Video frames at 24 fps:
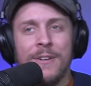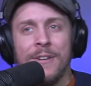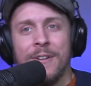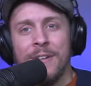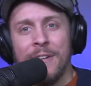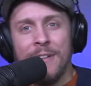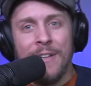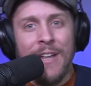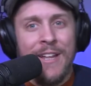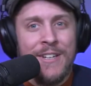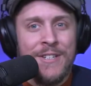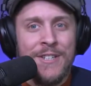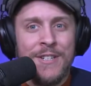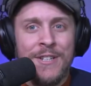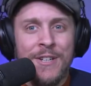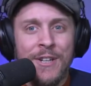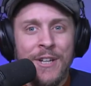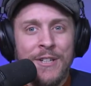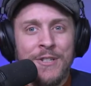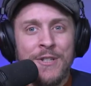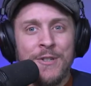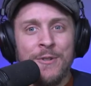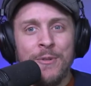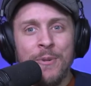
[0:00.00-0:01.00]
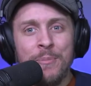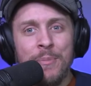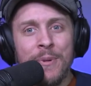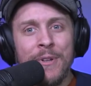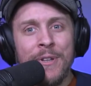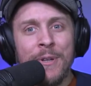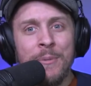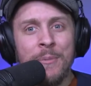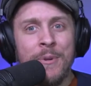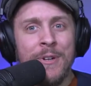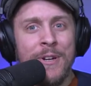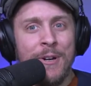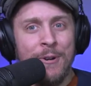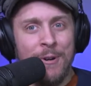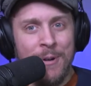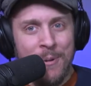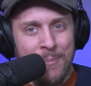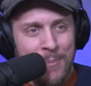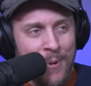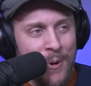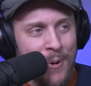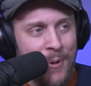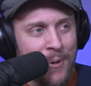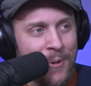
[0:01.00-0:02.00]
Let's do a preliminary
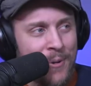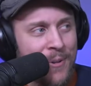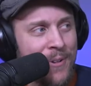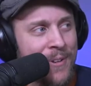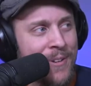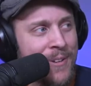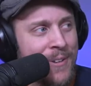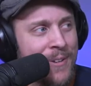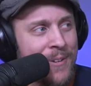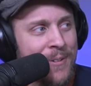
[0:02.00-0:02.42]
poll.